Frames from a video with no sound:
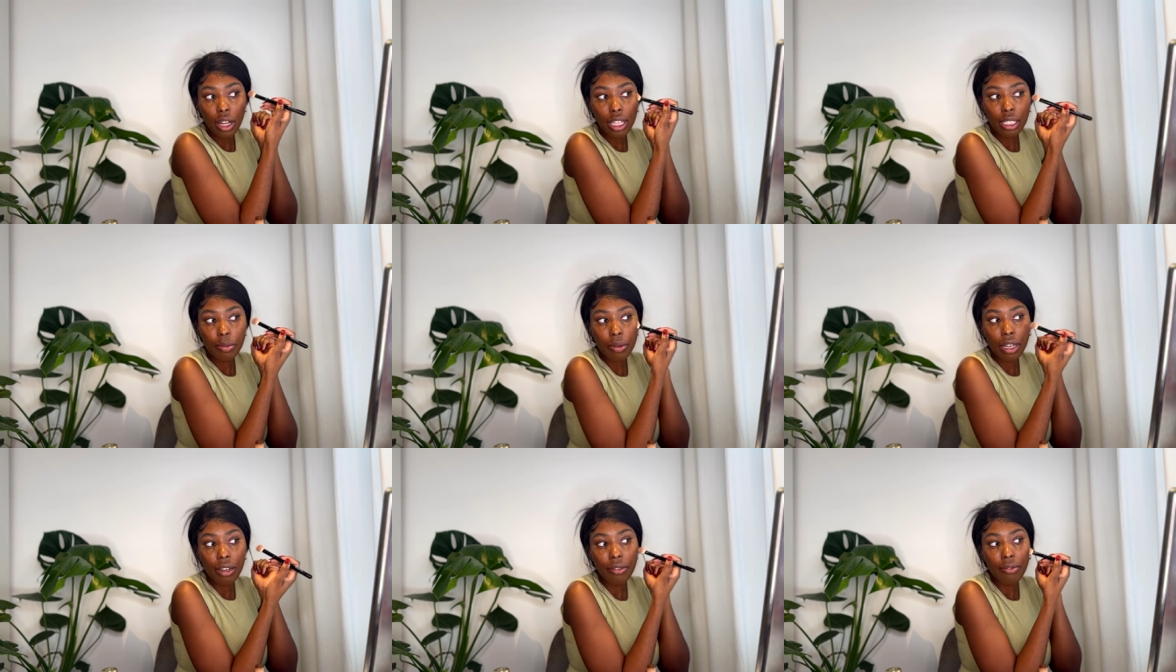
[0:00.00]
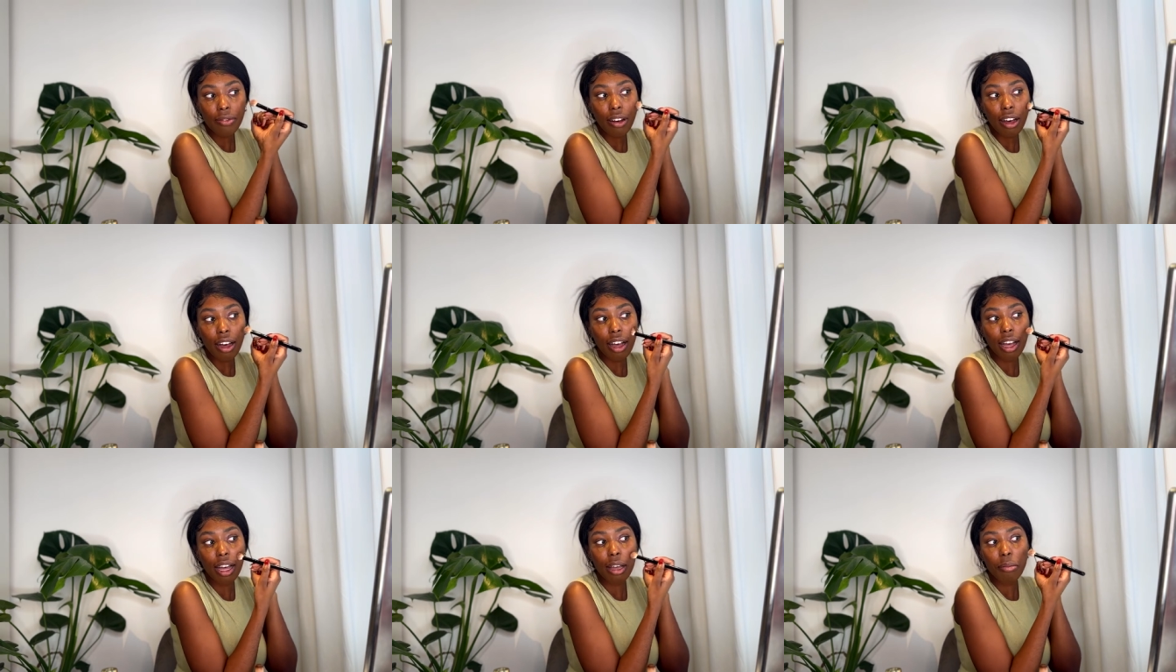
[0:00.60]
It's been a
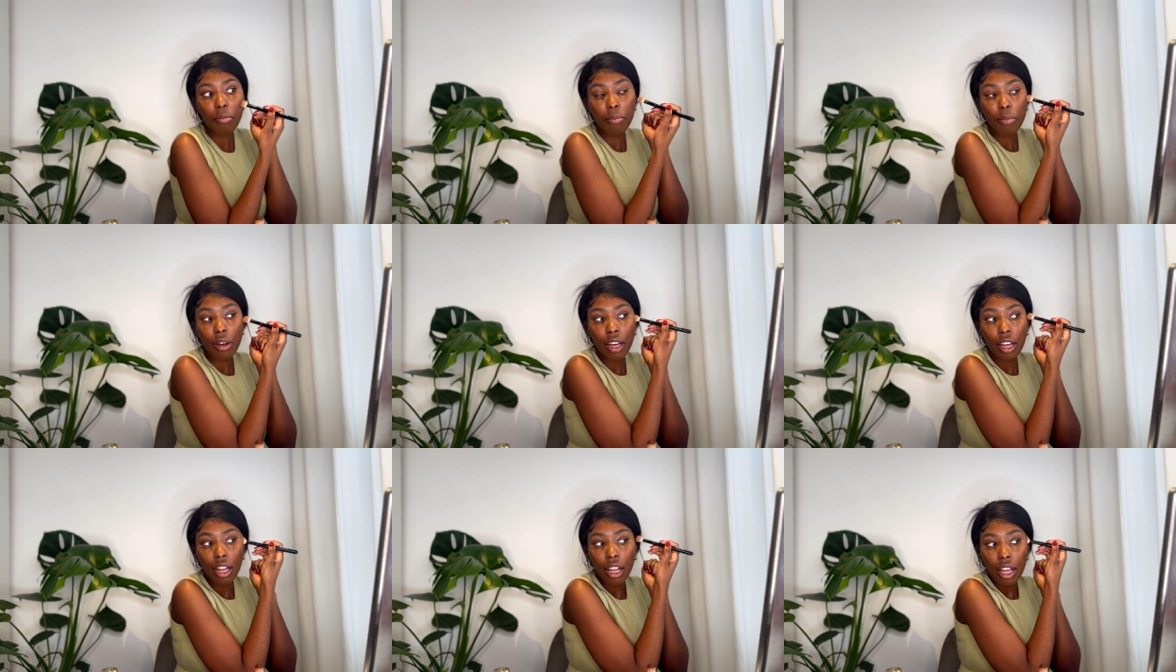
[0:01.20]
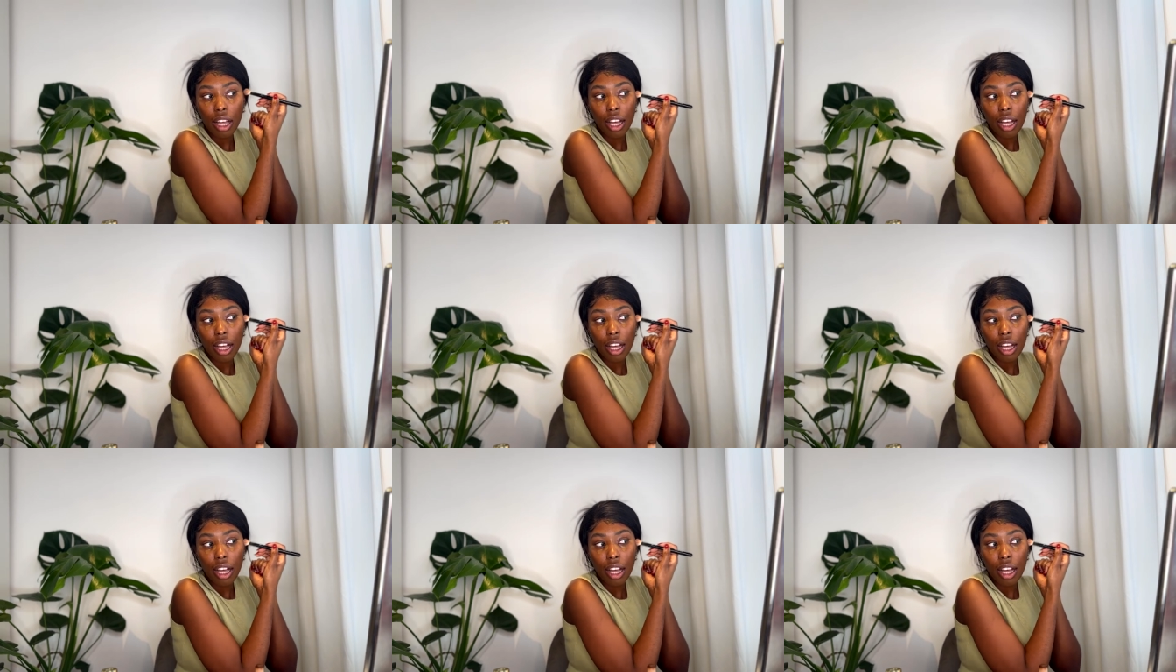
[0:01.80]
vibe, but